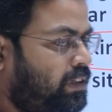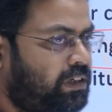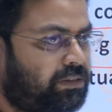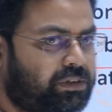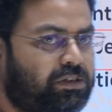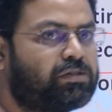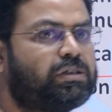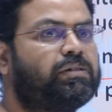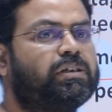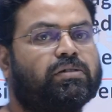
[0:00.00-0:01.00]
the revenue,
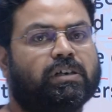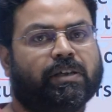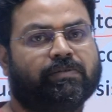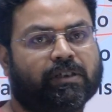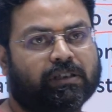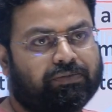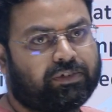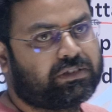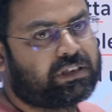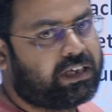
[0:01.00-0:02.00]
he was not having the
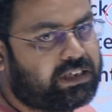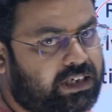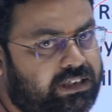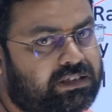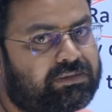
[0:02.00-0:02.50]
Faujdari rights,